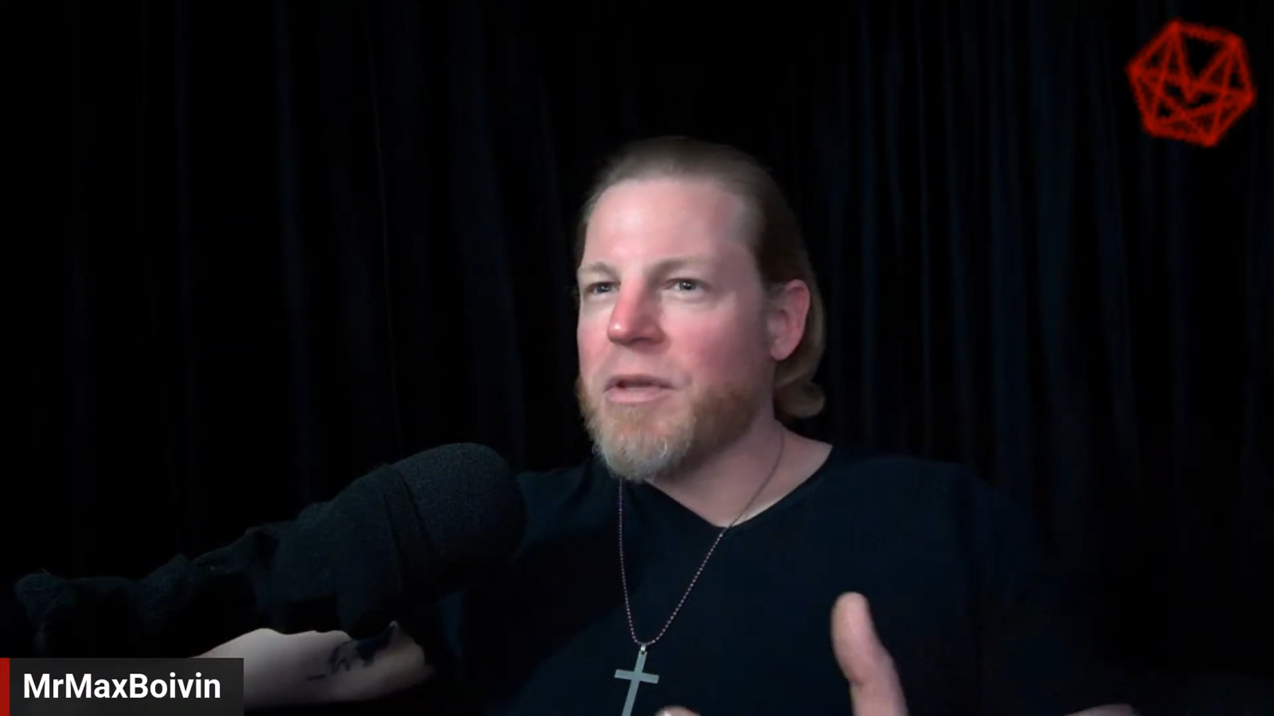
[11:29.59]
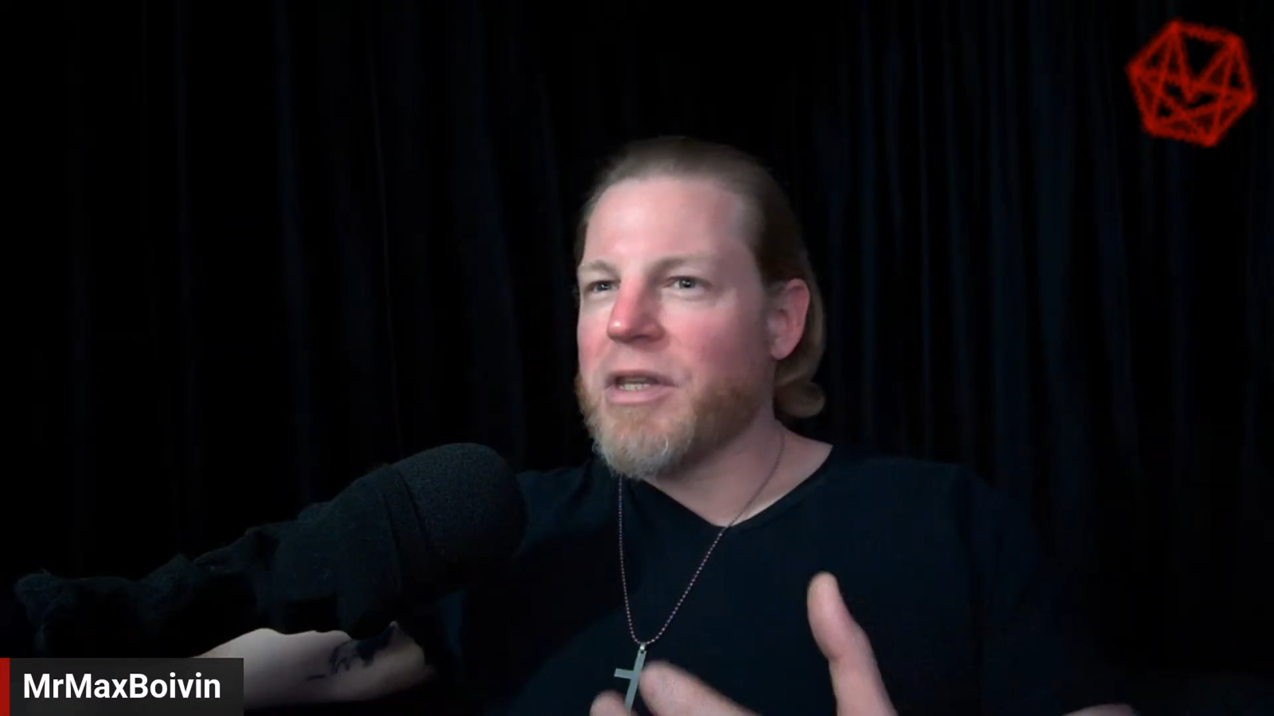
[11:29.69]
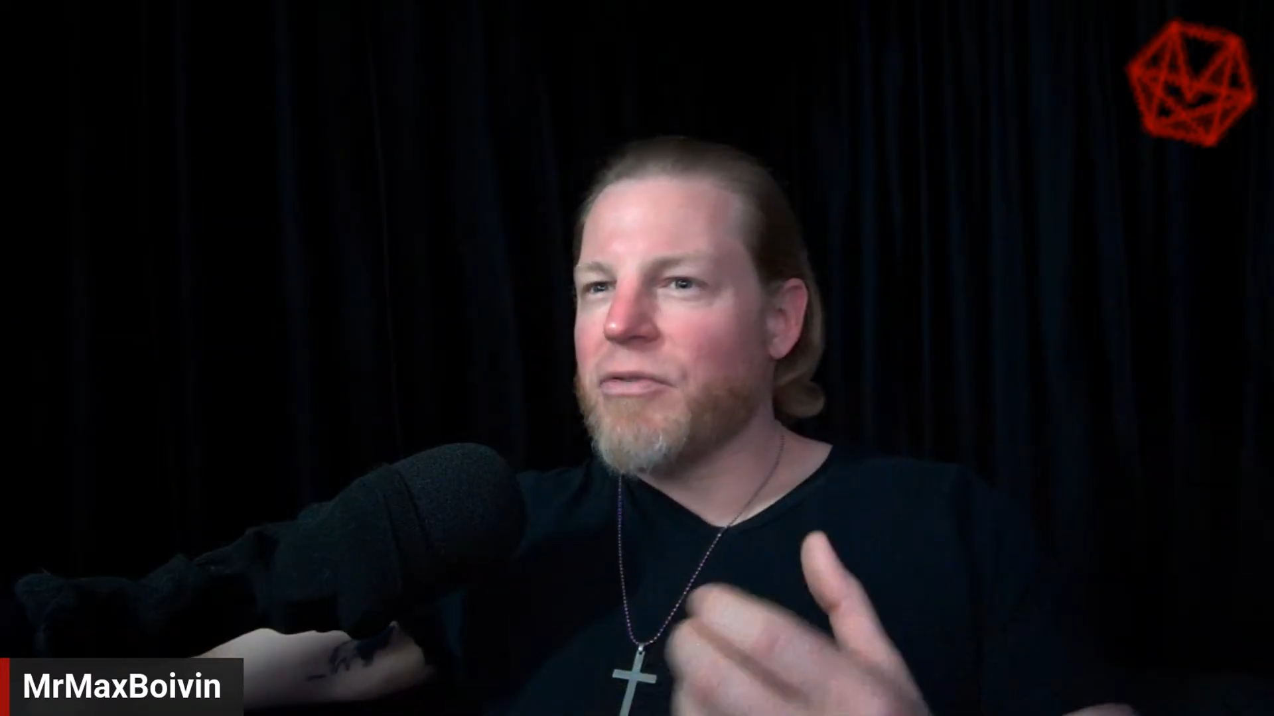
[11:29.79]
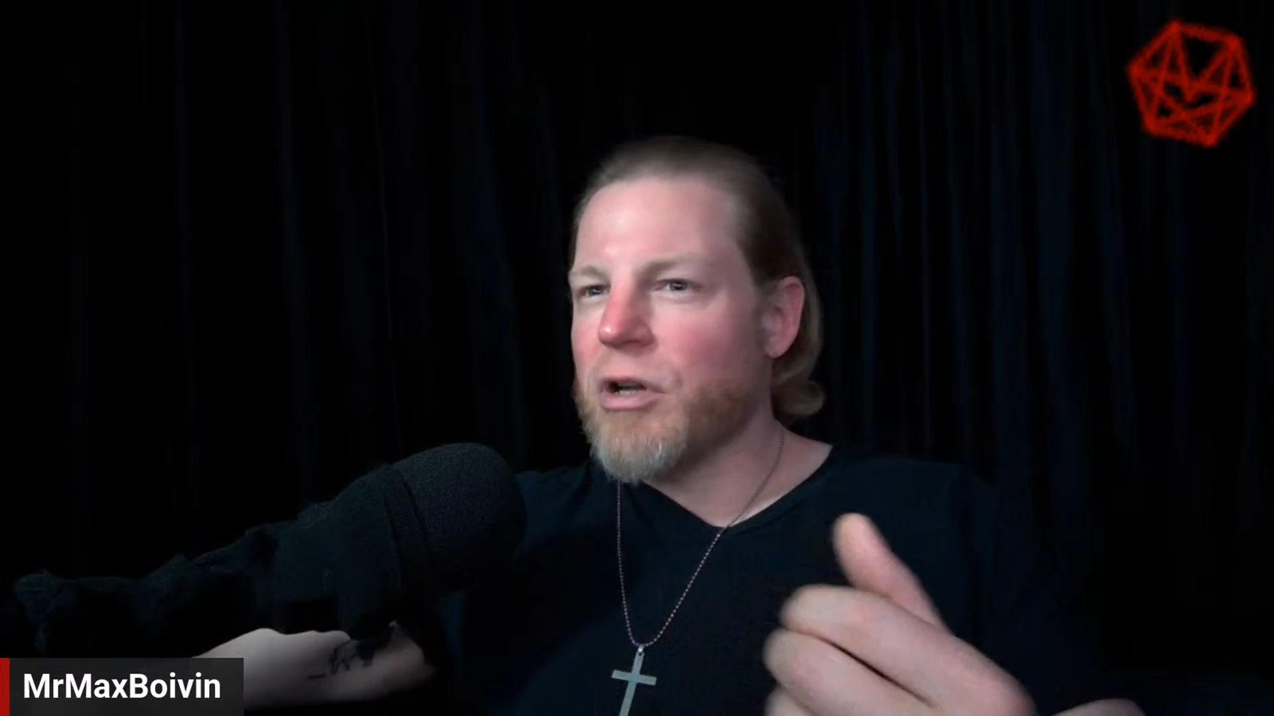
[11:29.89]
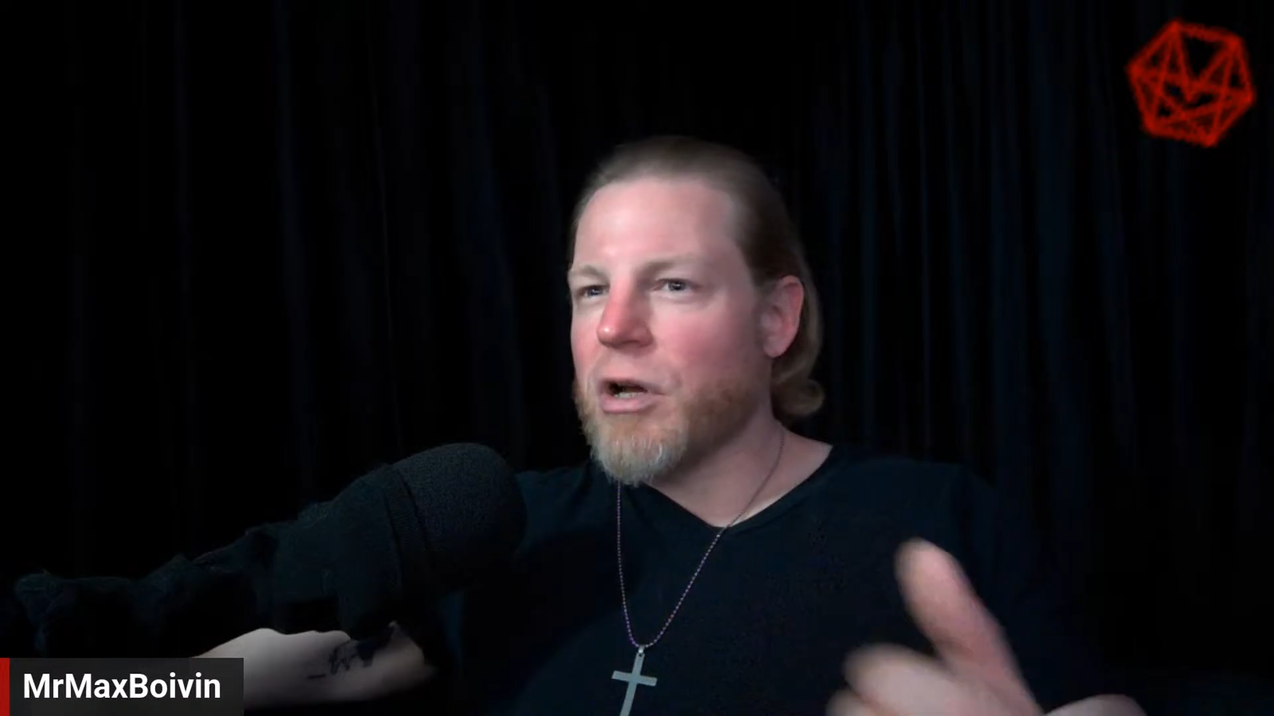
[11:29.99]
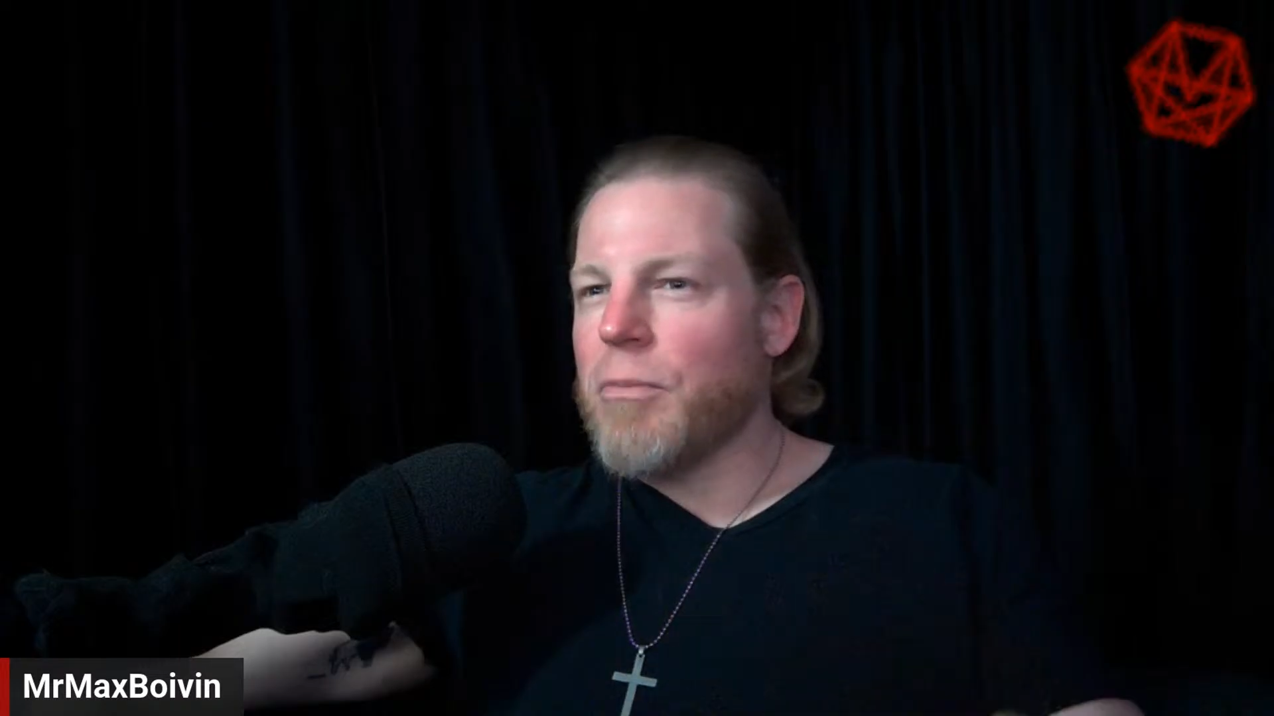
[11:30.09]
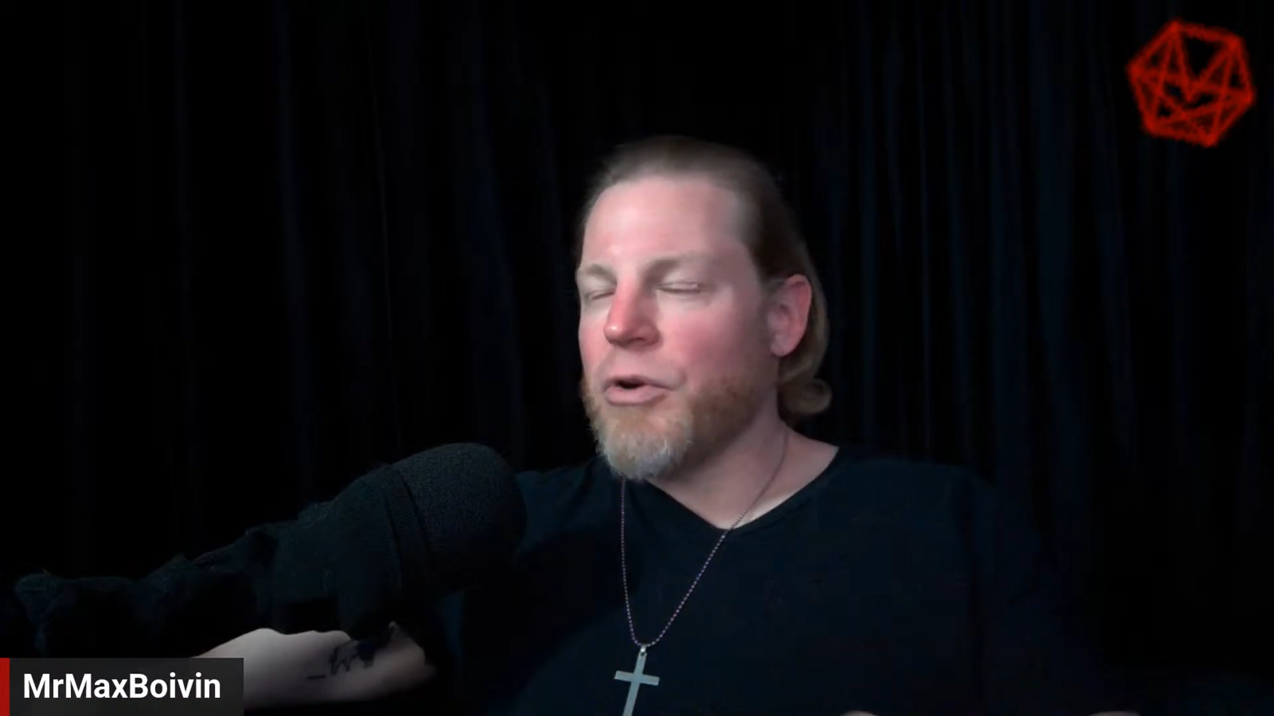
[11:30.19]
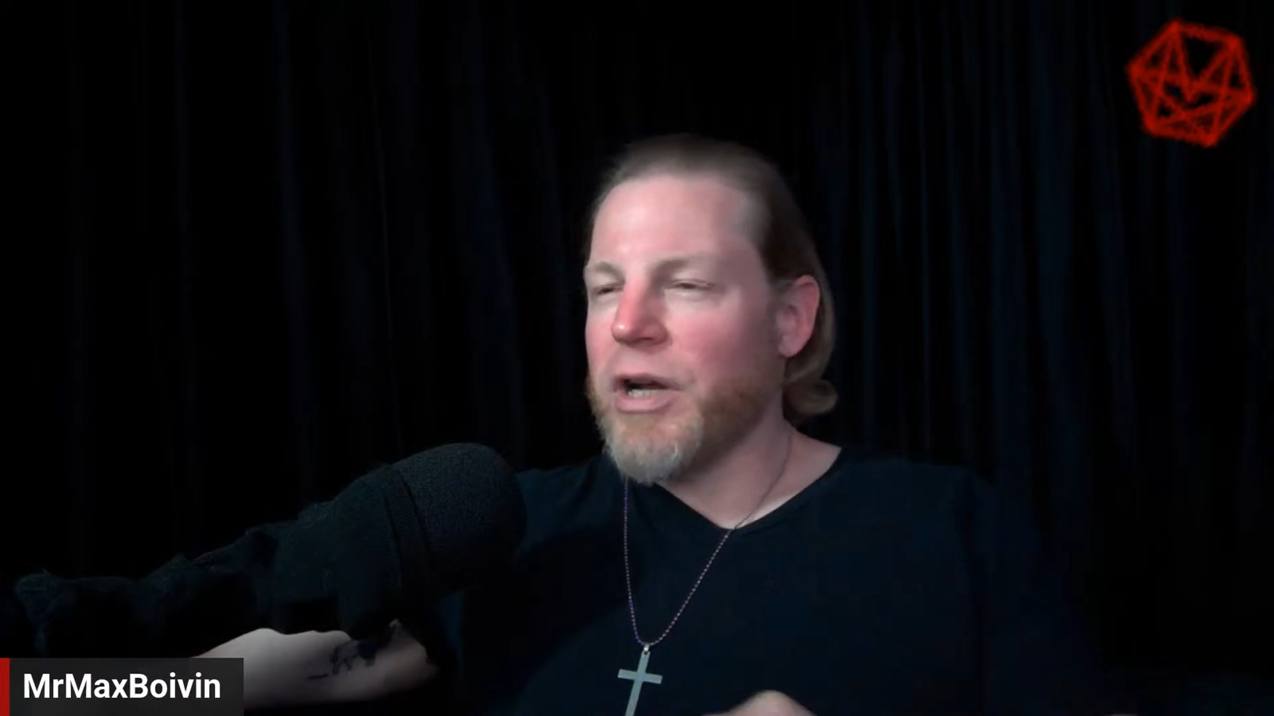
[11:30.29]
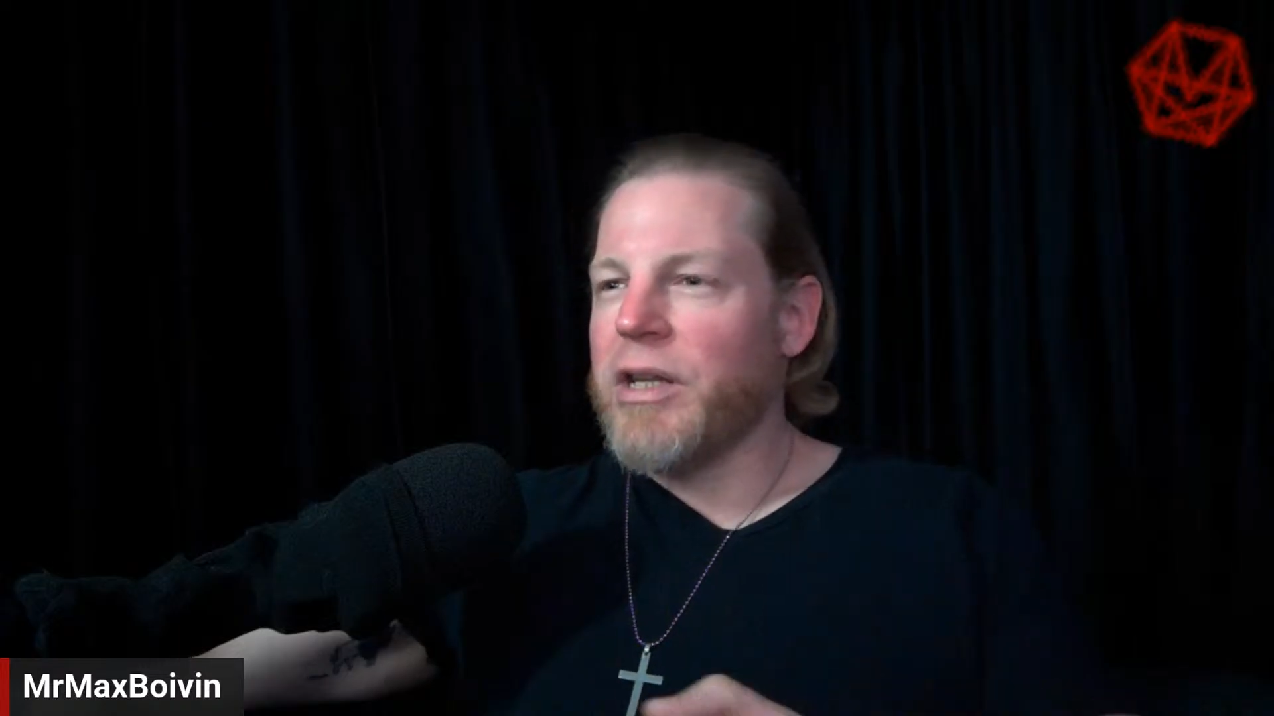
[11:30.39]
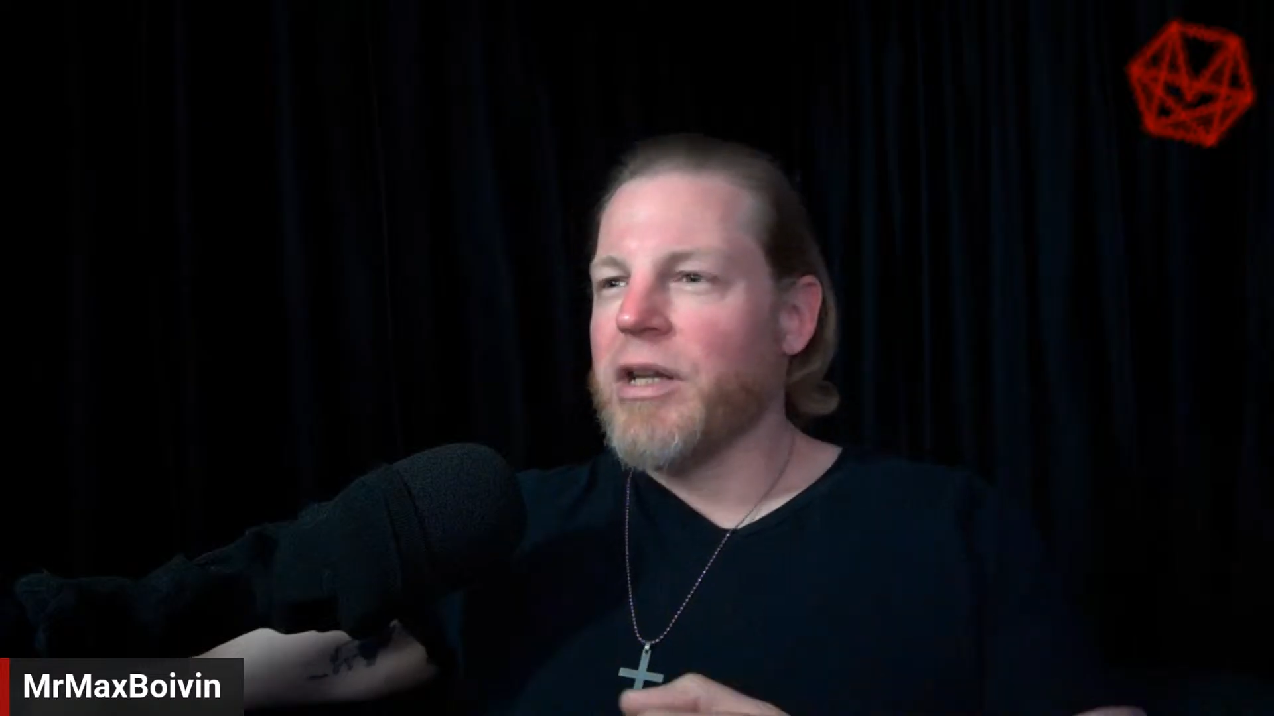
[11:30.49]
that develop,
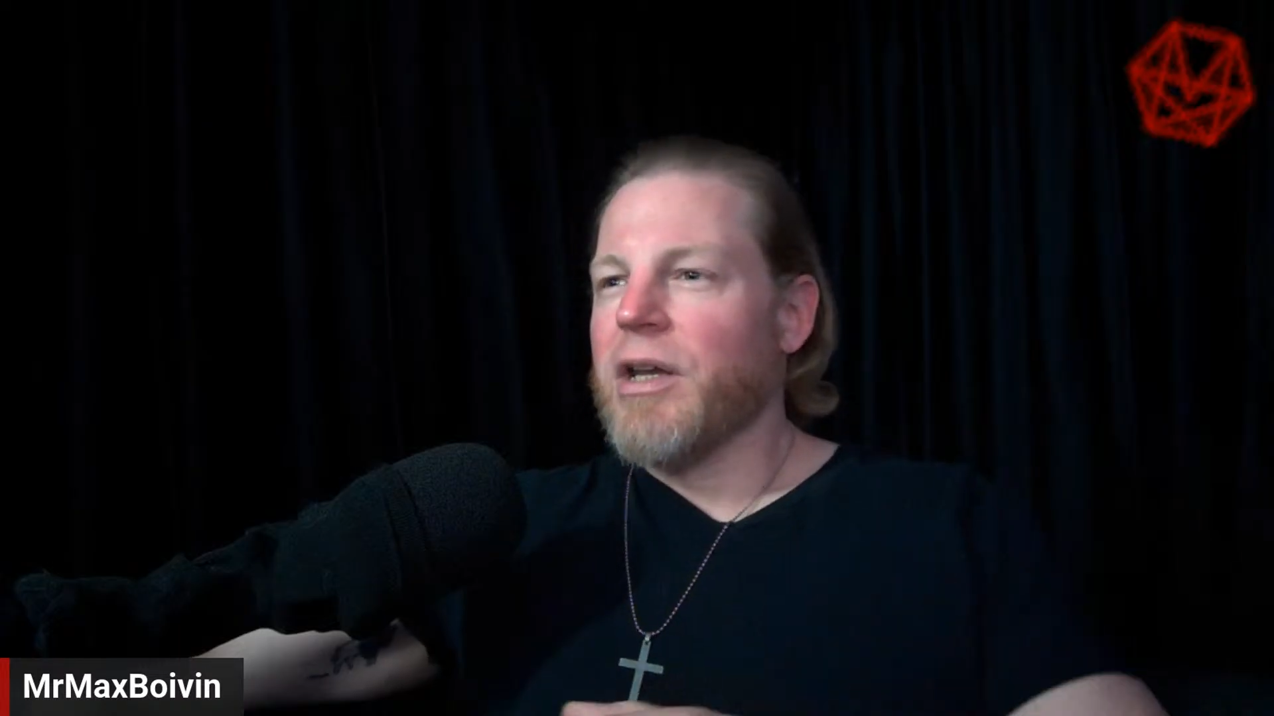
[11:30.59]
right?